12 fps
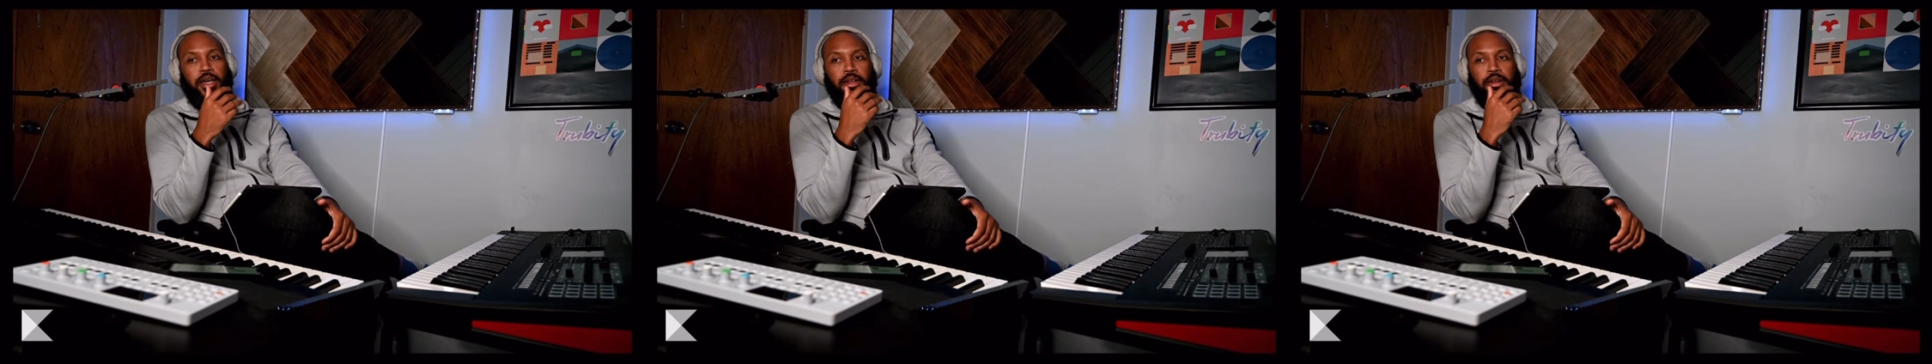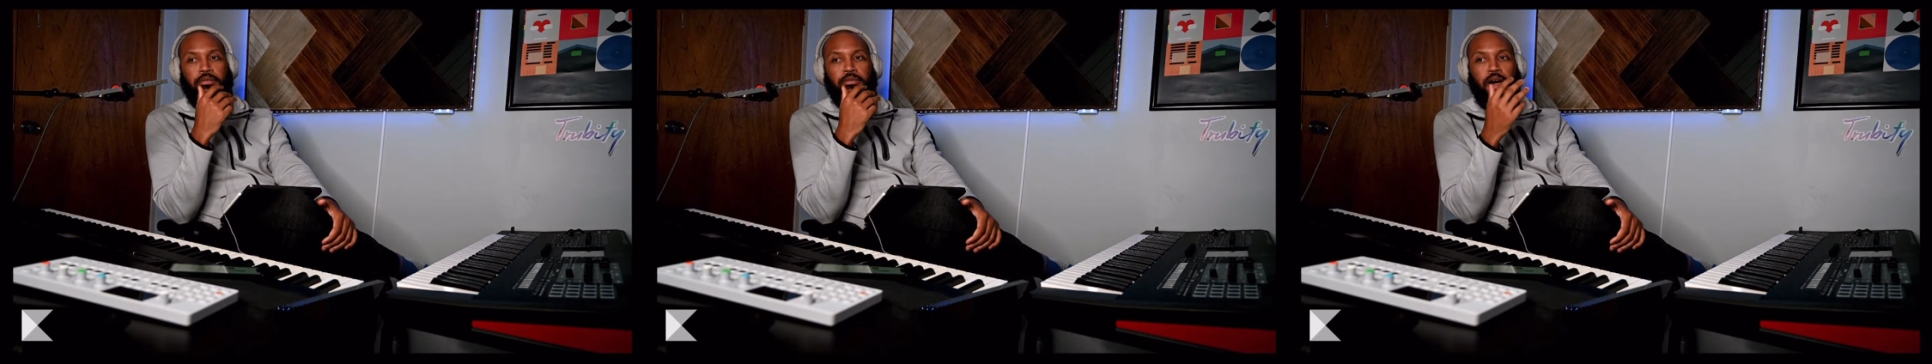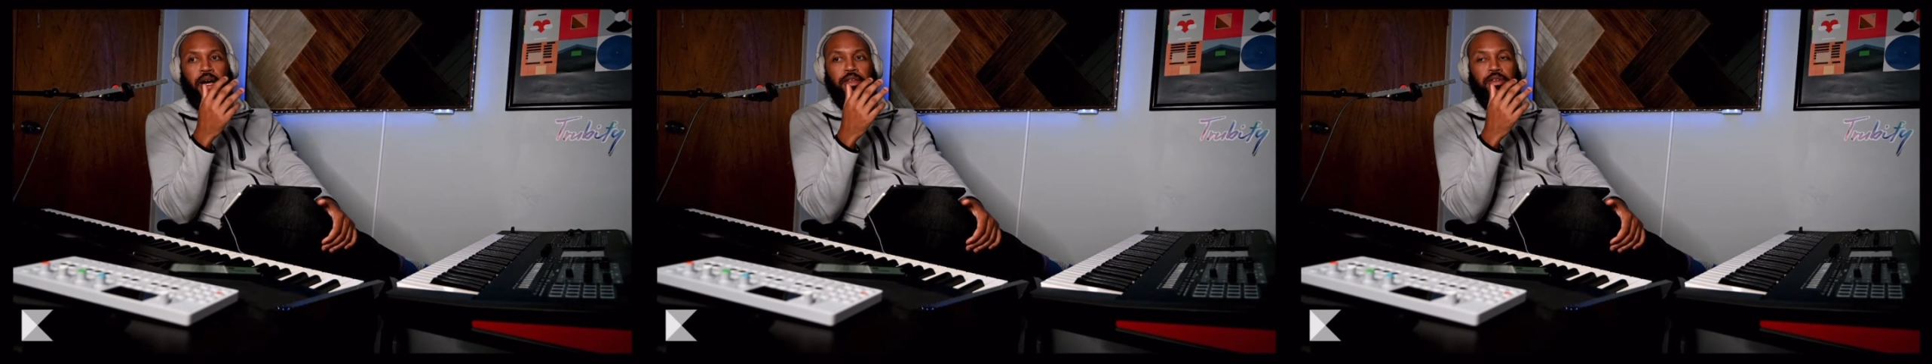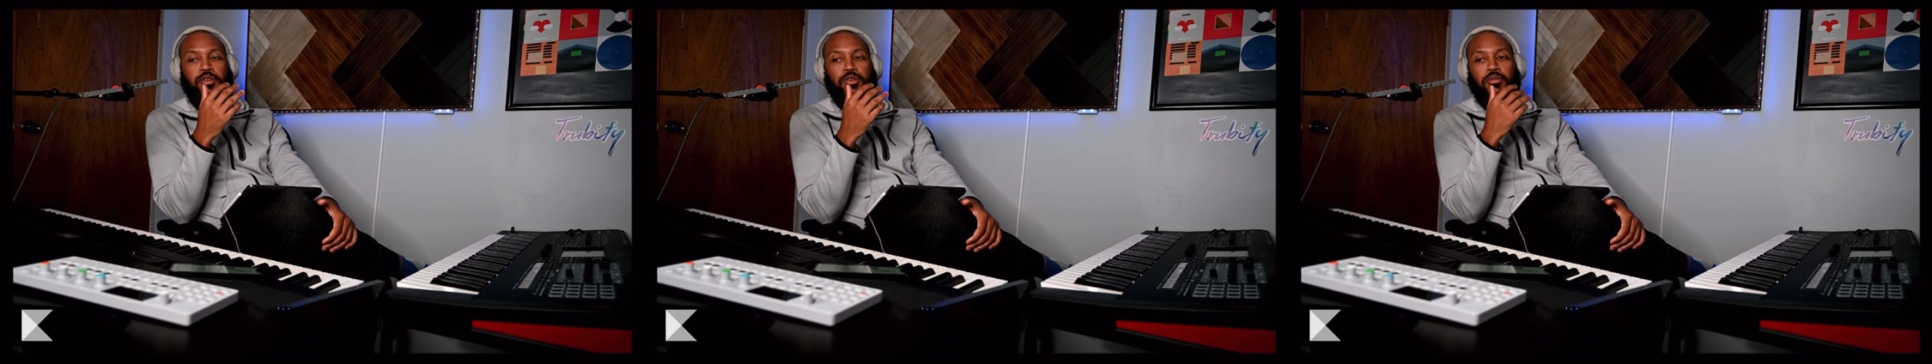and
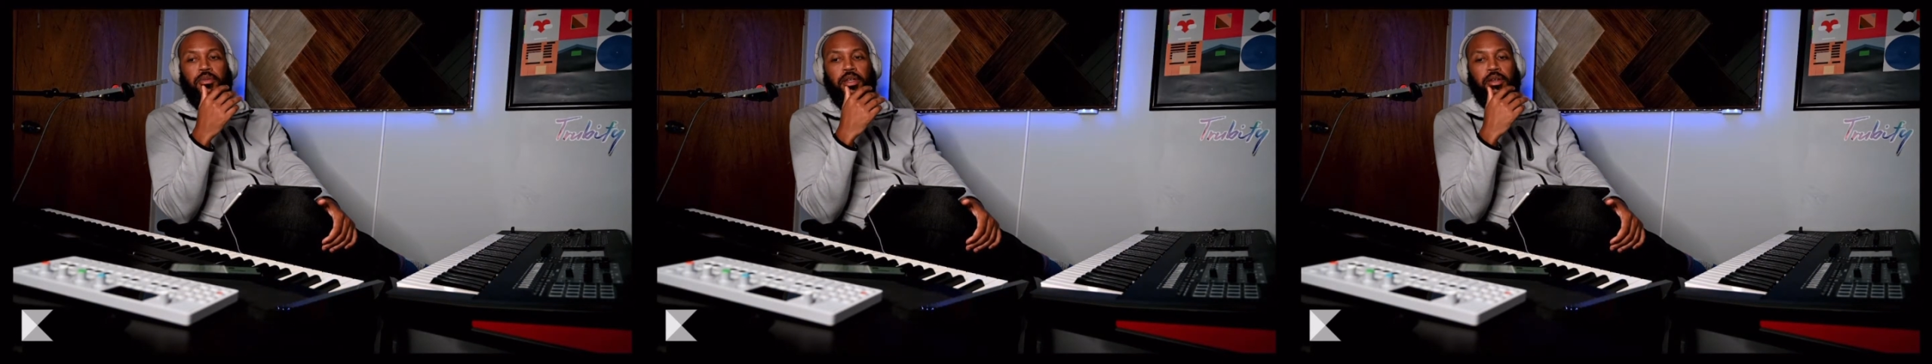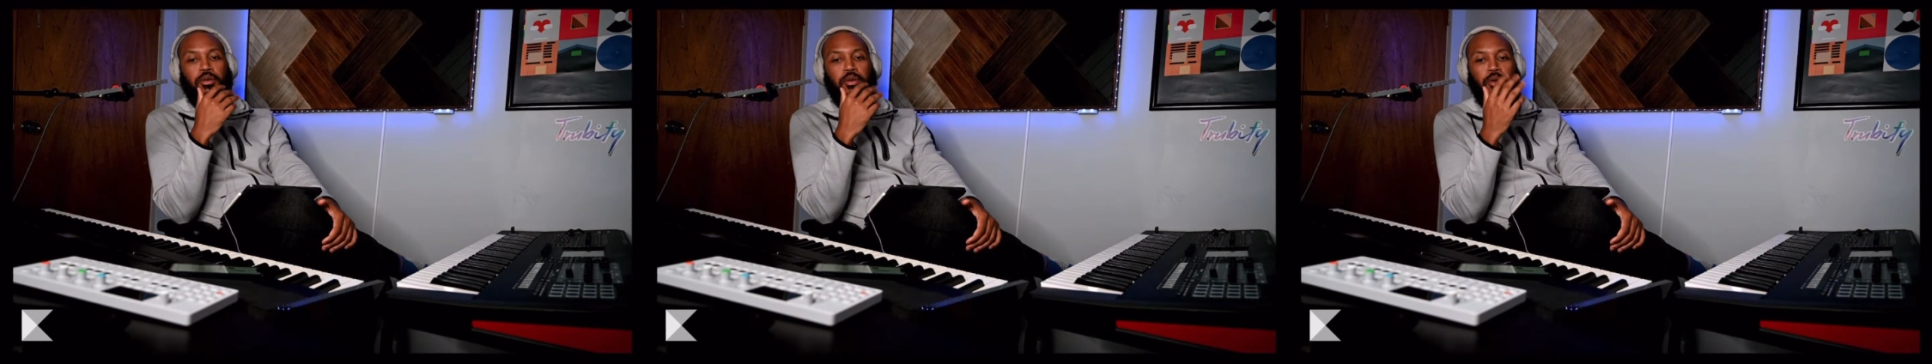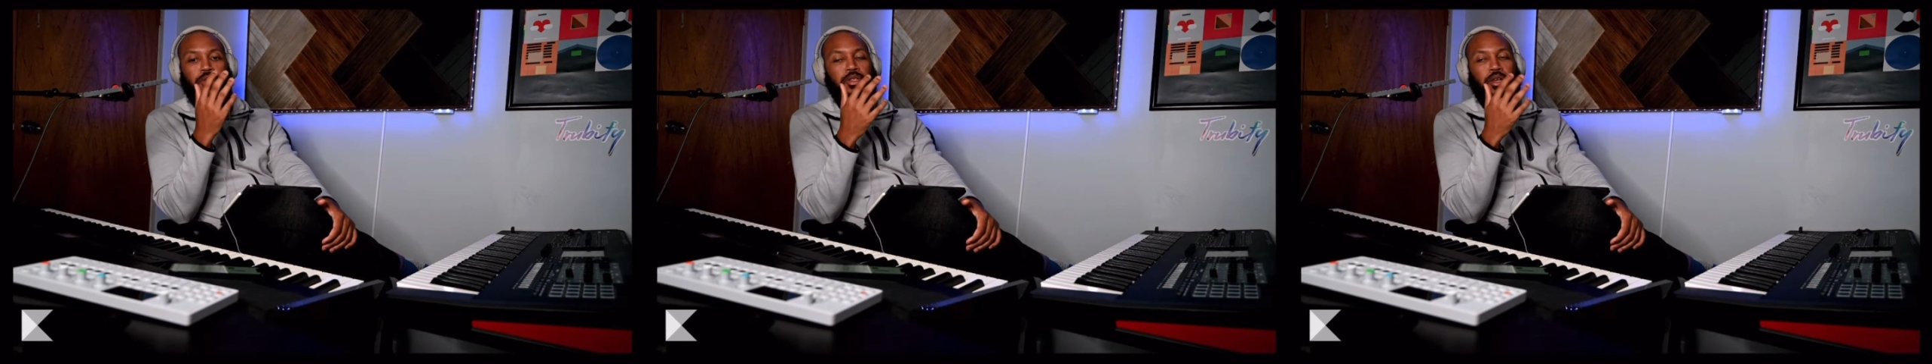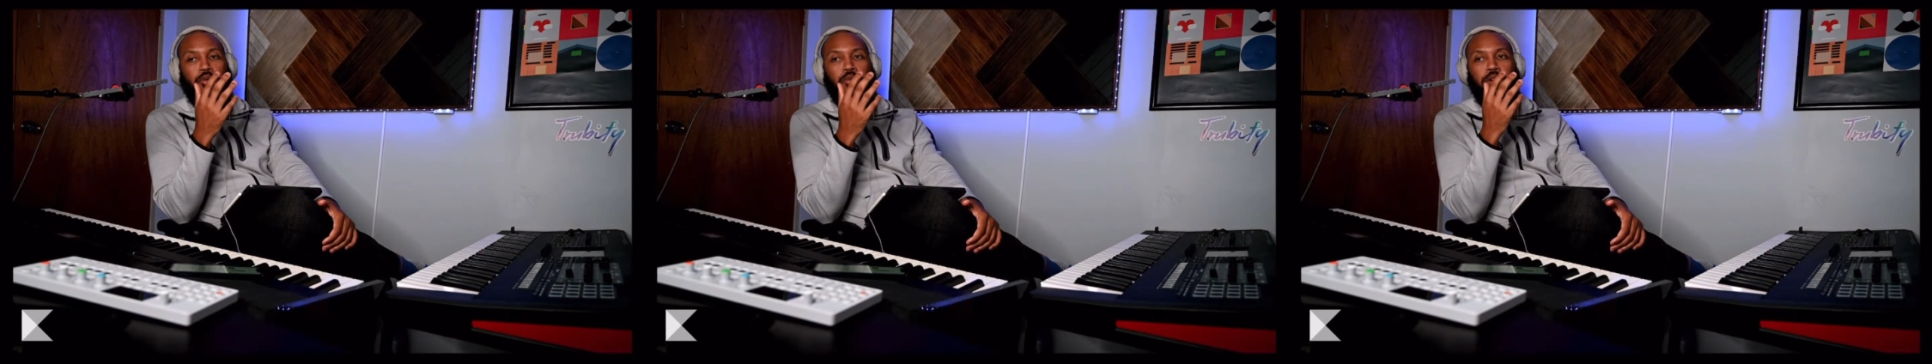Volume and all these
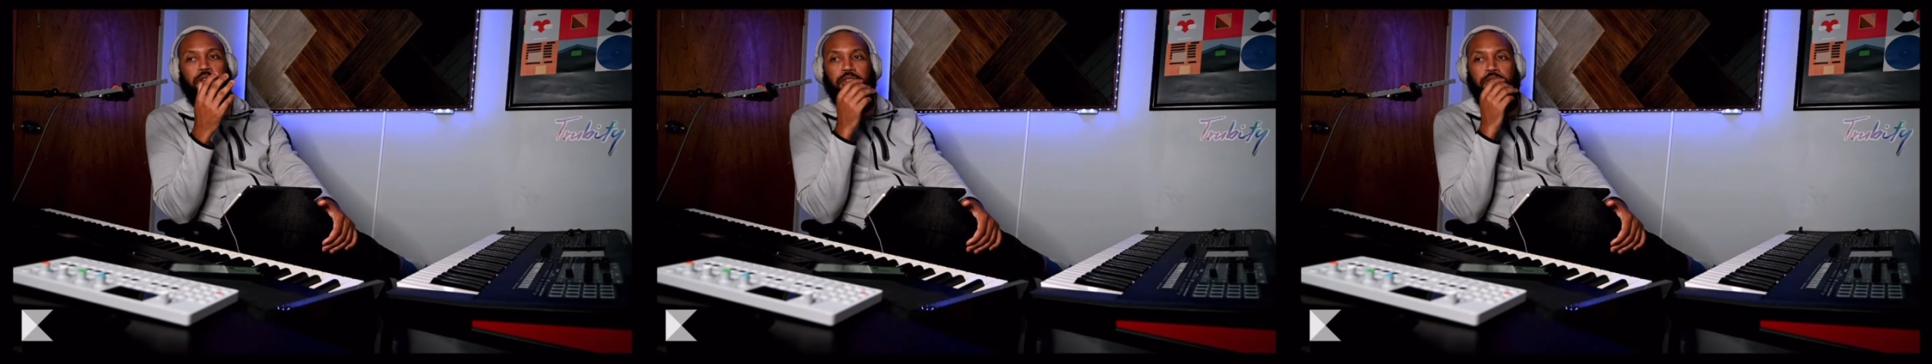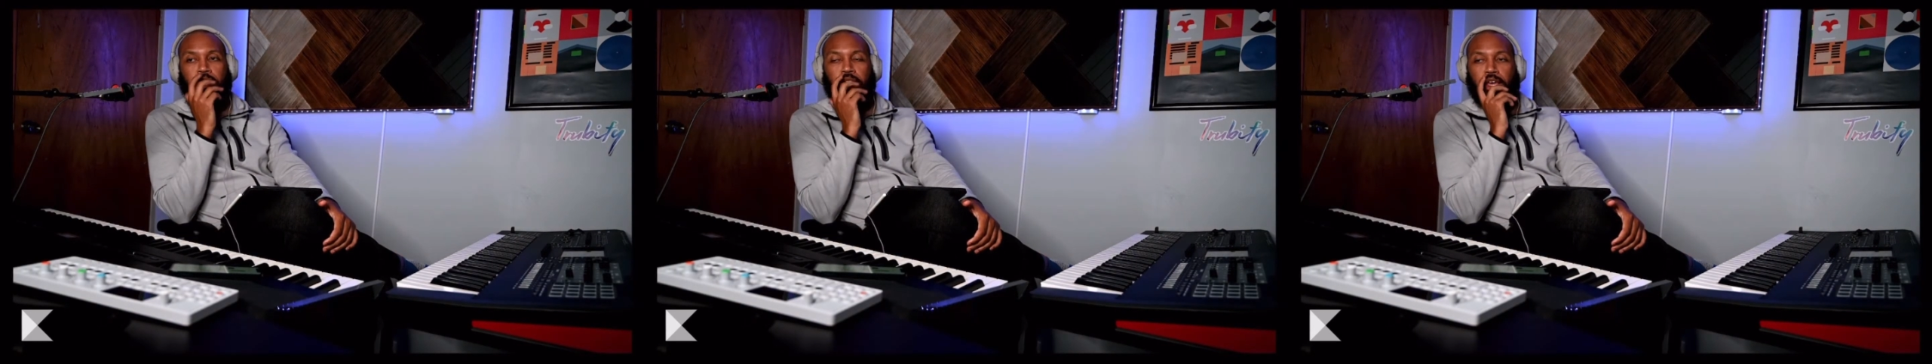other ones.